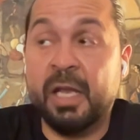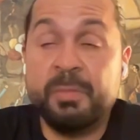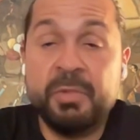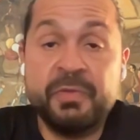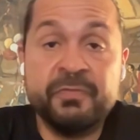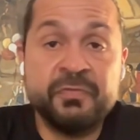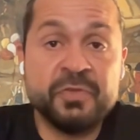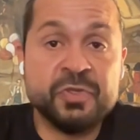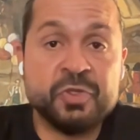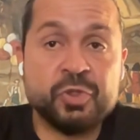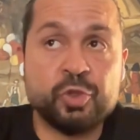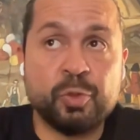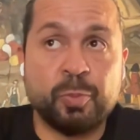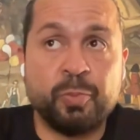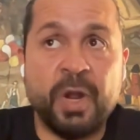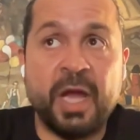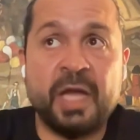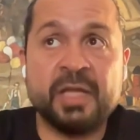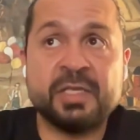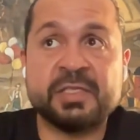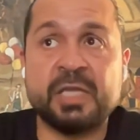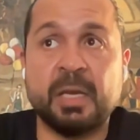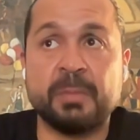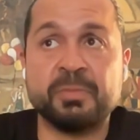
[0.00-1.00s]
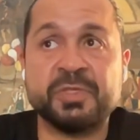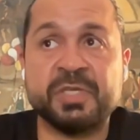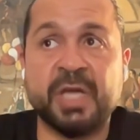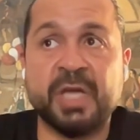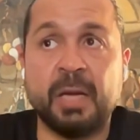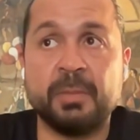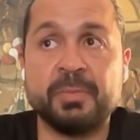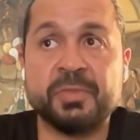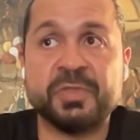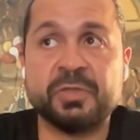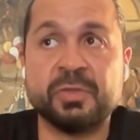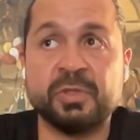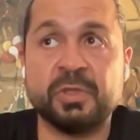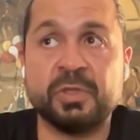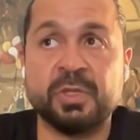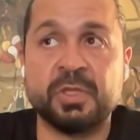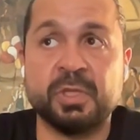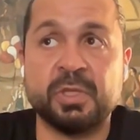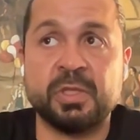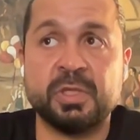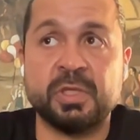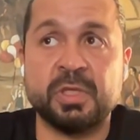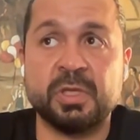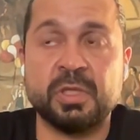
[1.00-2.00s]
am even surprised sometimes
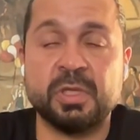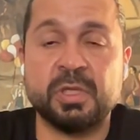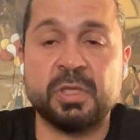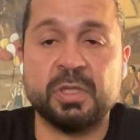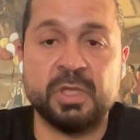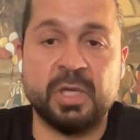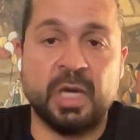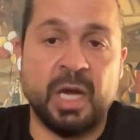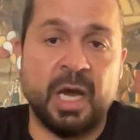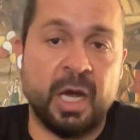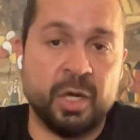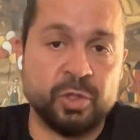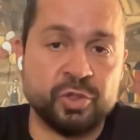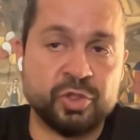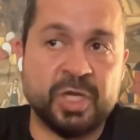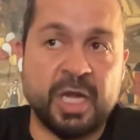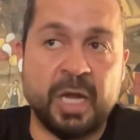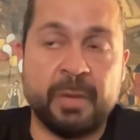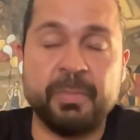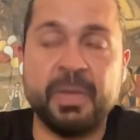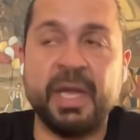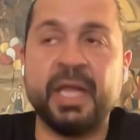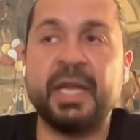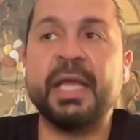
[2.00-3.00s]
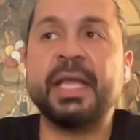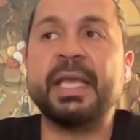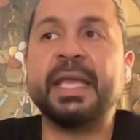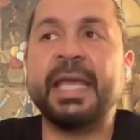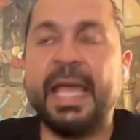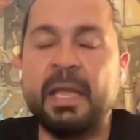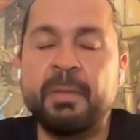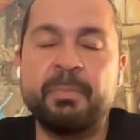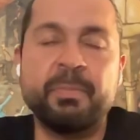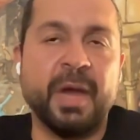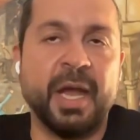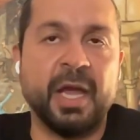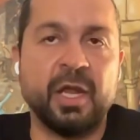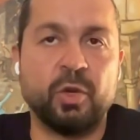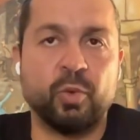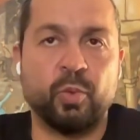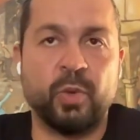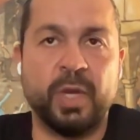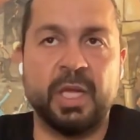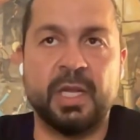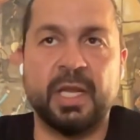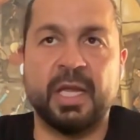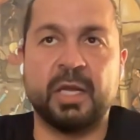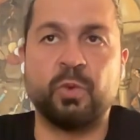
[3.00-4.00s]
the outcome. And again, by the
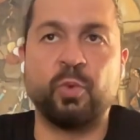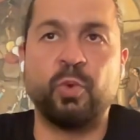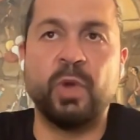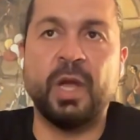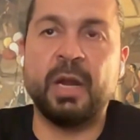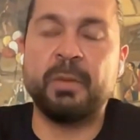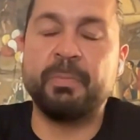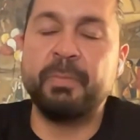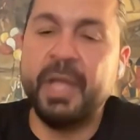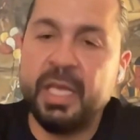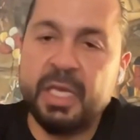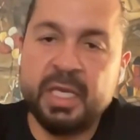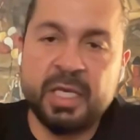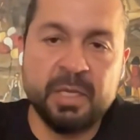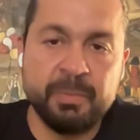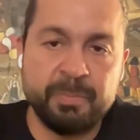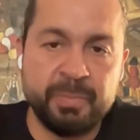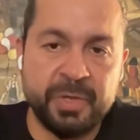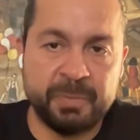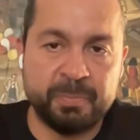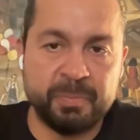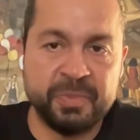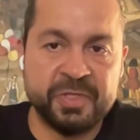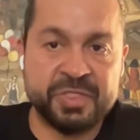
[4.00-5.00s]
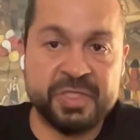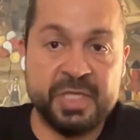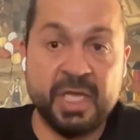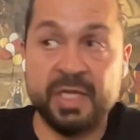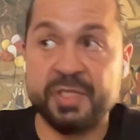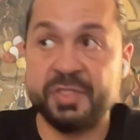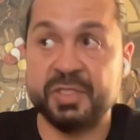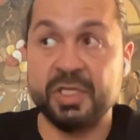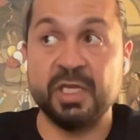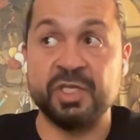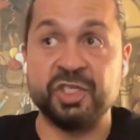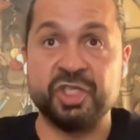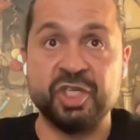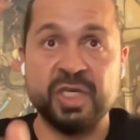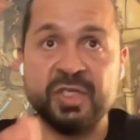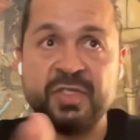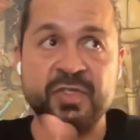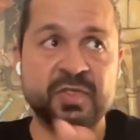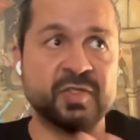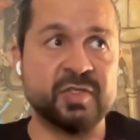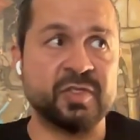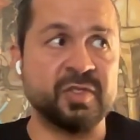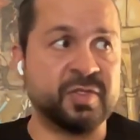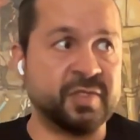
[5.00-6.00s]
way, like we are making big mistakes.
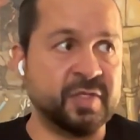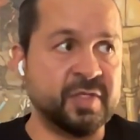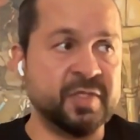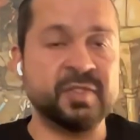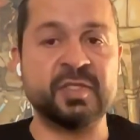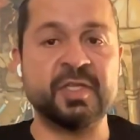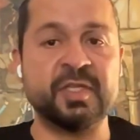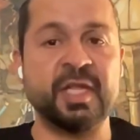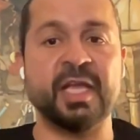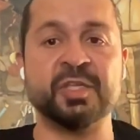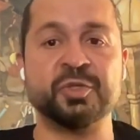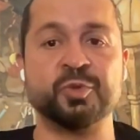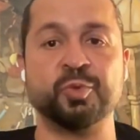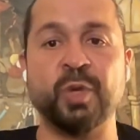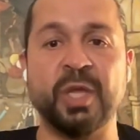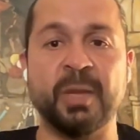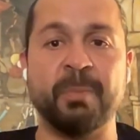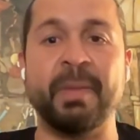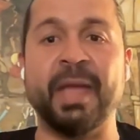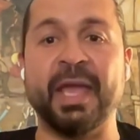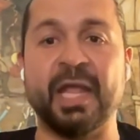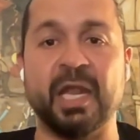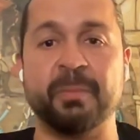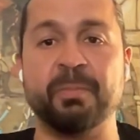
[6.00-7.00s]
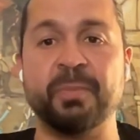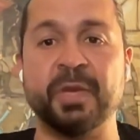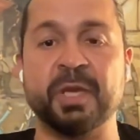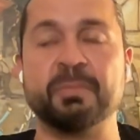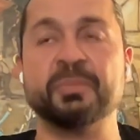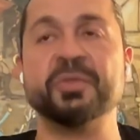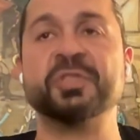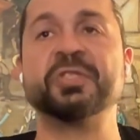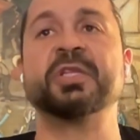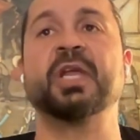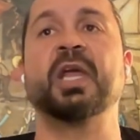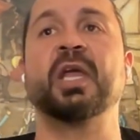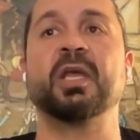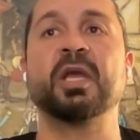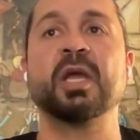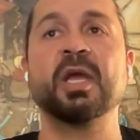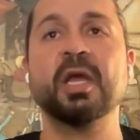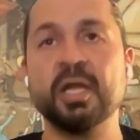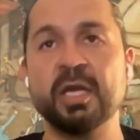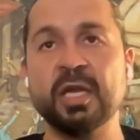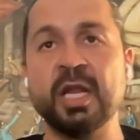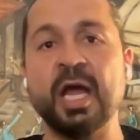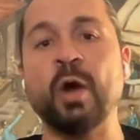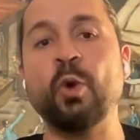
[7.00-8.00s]
Just these days we made a big mistake.
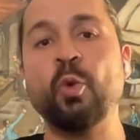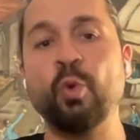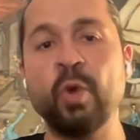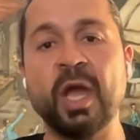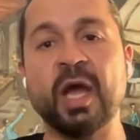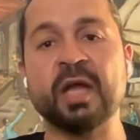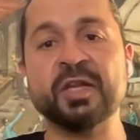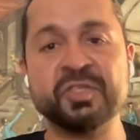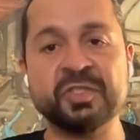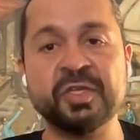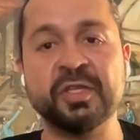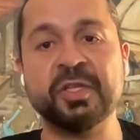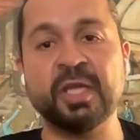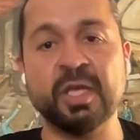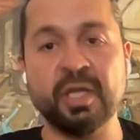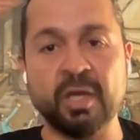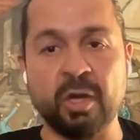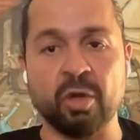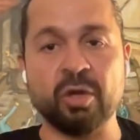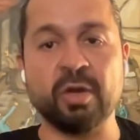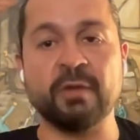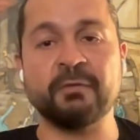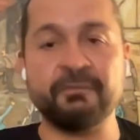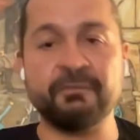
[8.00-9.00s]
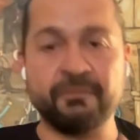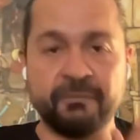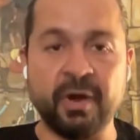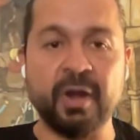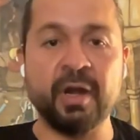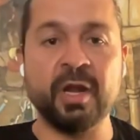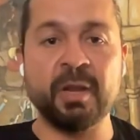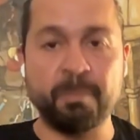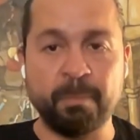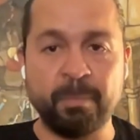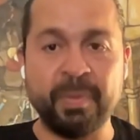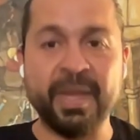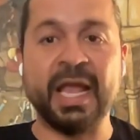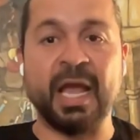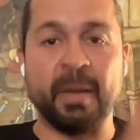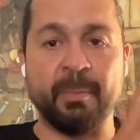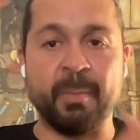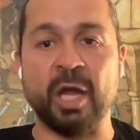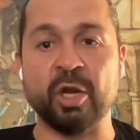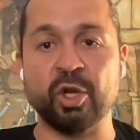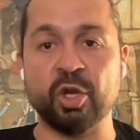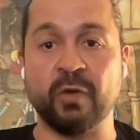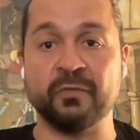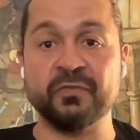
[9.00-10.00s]
Now we are sitting on a very big
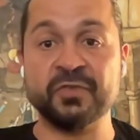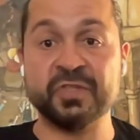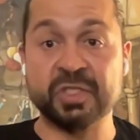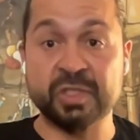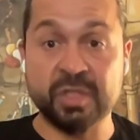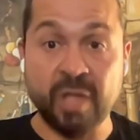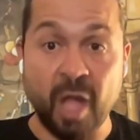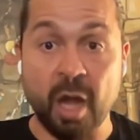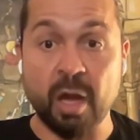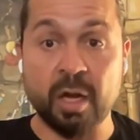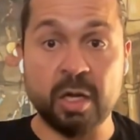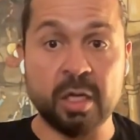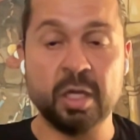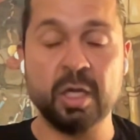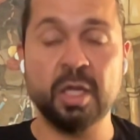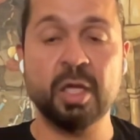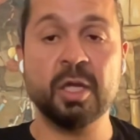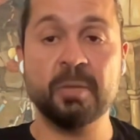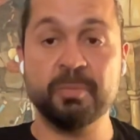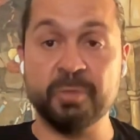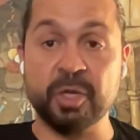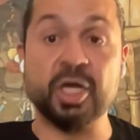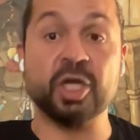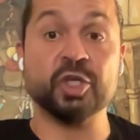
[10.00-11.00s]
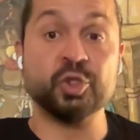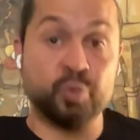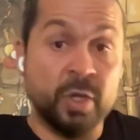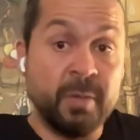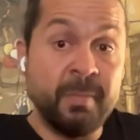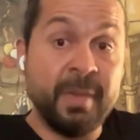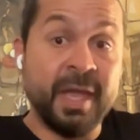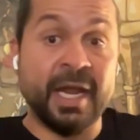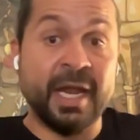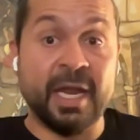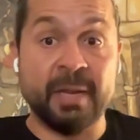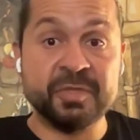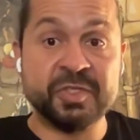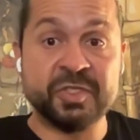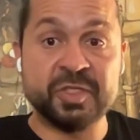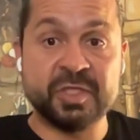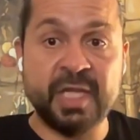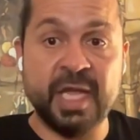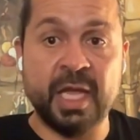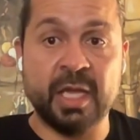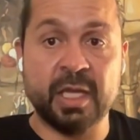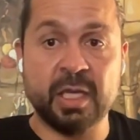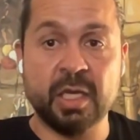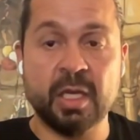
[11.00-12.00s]
amount of stock because we made a
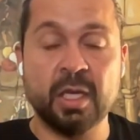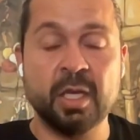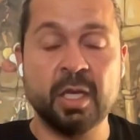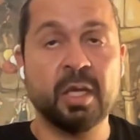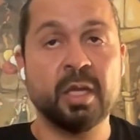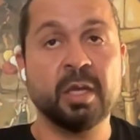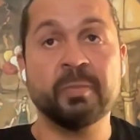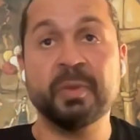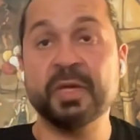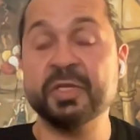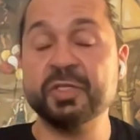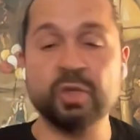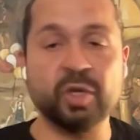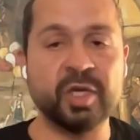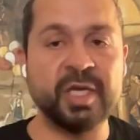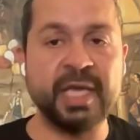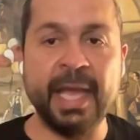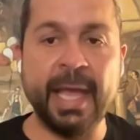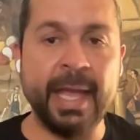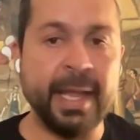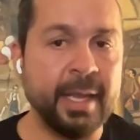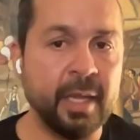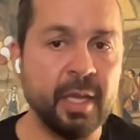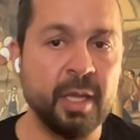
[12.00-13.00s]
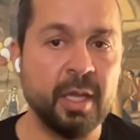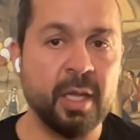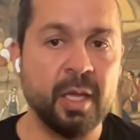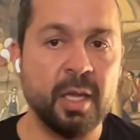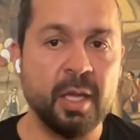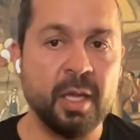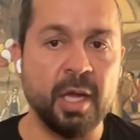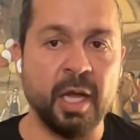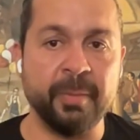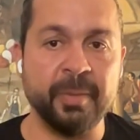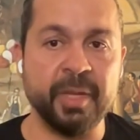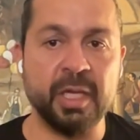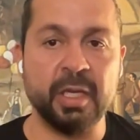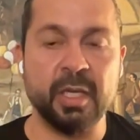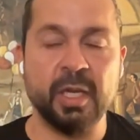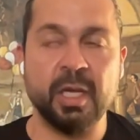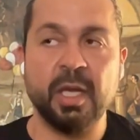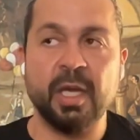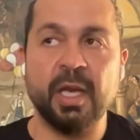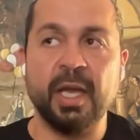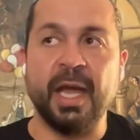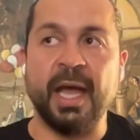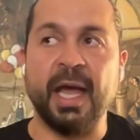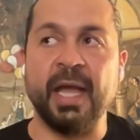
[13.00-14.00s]
mistake. But it's okay. I mean,
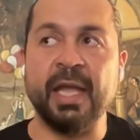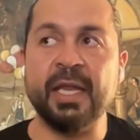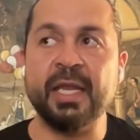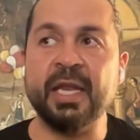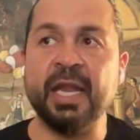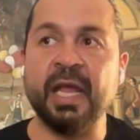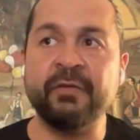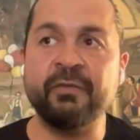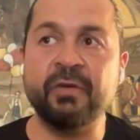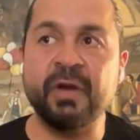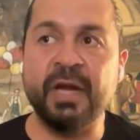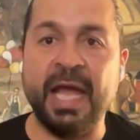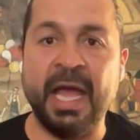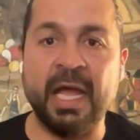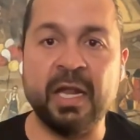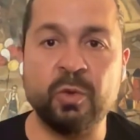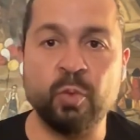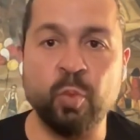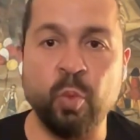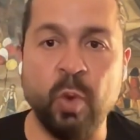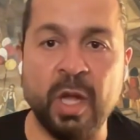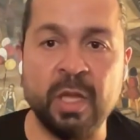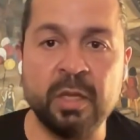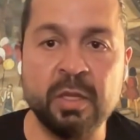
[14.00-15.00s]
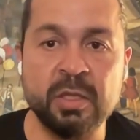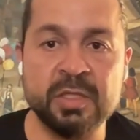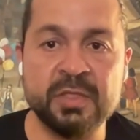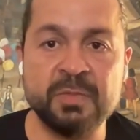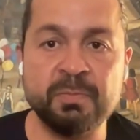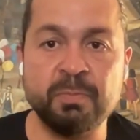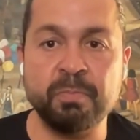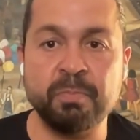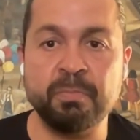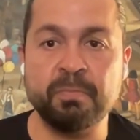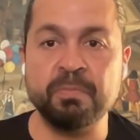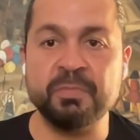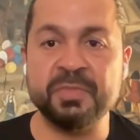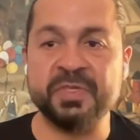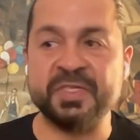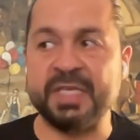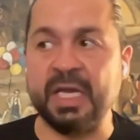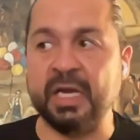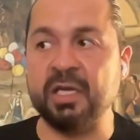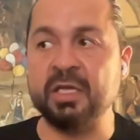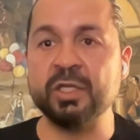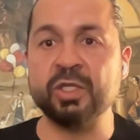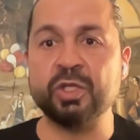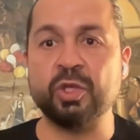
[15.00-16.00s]
I never had 1
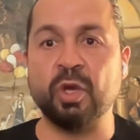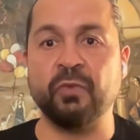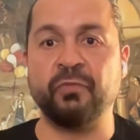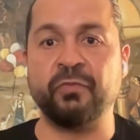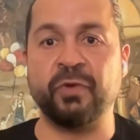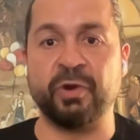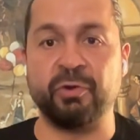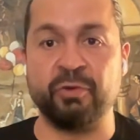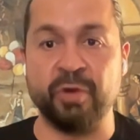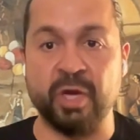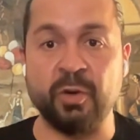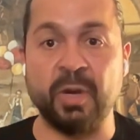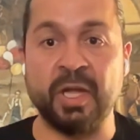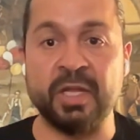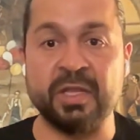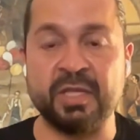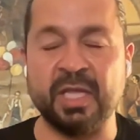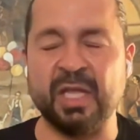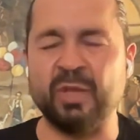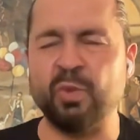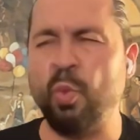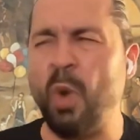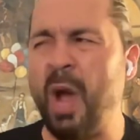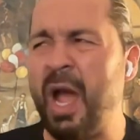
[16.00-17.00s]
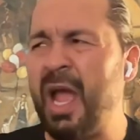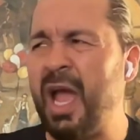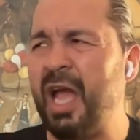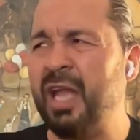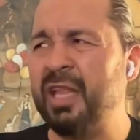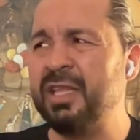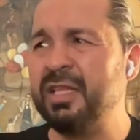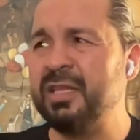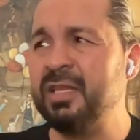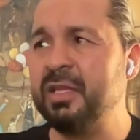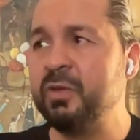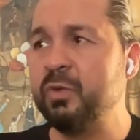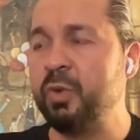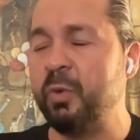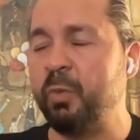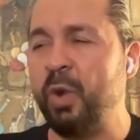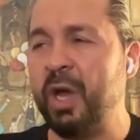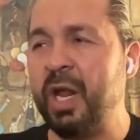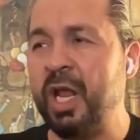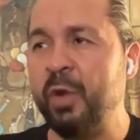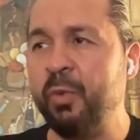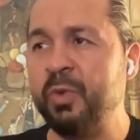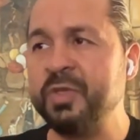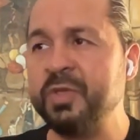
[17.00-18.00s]
second of a regret that why
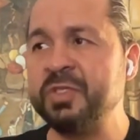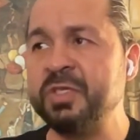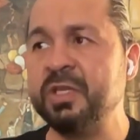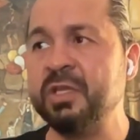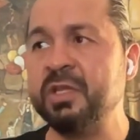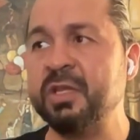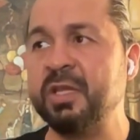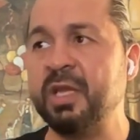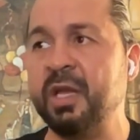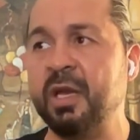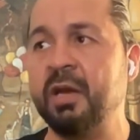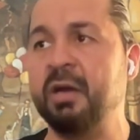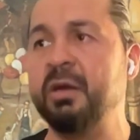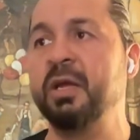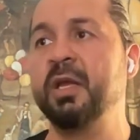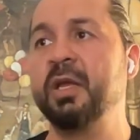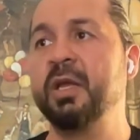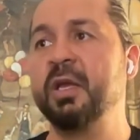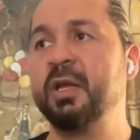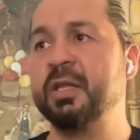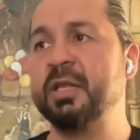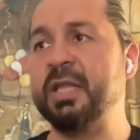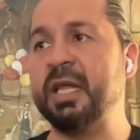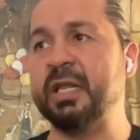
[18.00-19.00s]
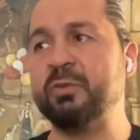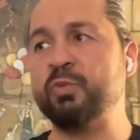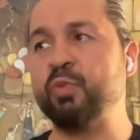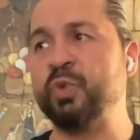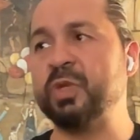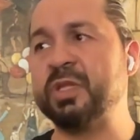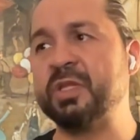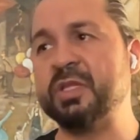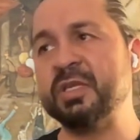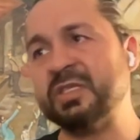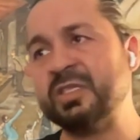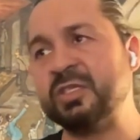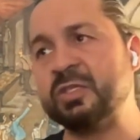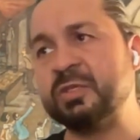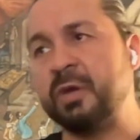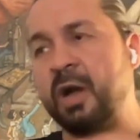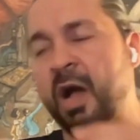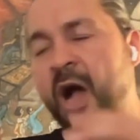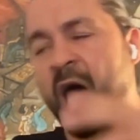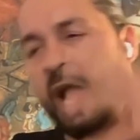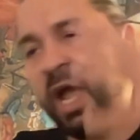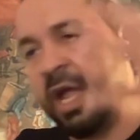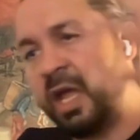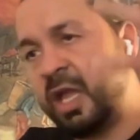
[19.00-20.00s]
I wasn't there. That with this
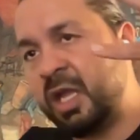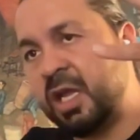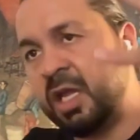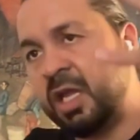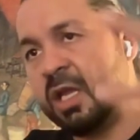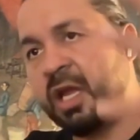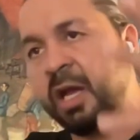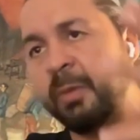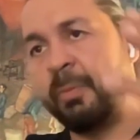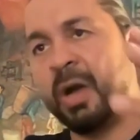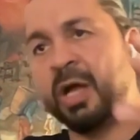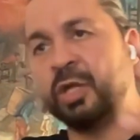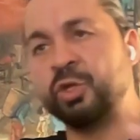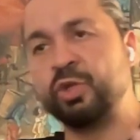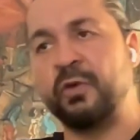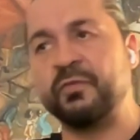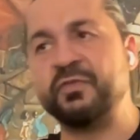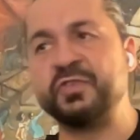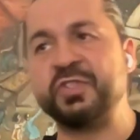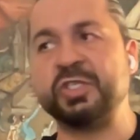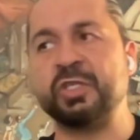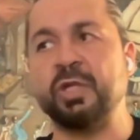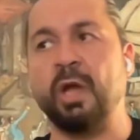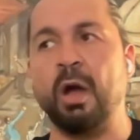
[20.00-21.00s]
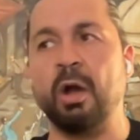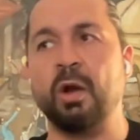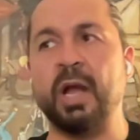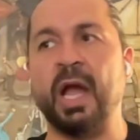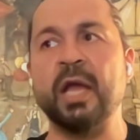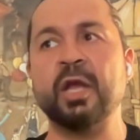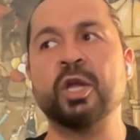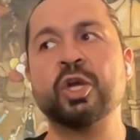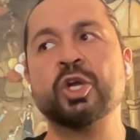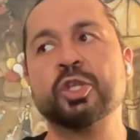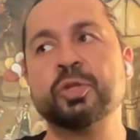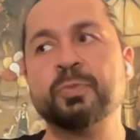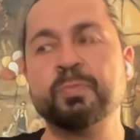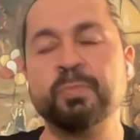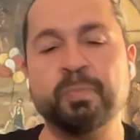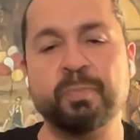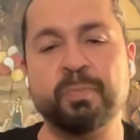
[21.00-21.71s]
high amount of stock, I could